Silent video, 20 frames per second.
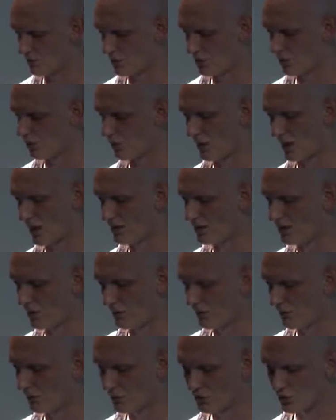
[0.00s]
So why the
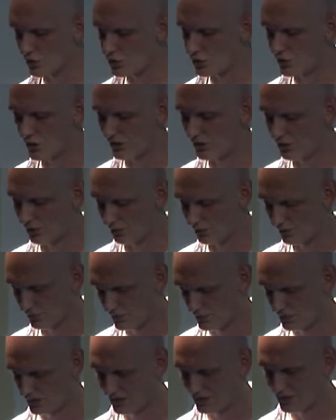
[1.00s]
reverse shell or
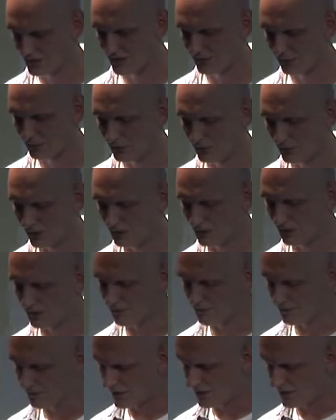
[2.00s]
something like that.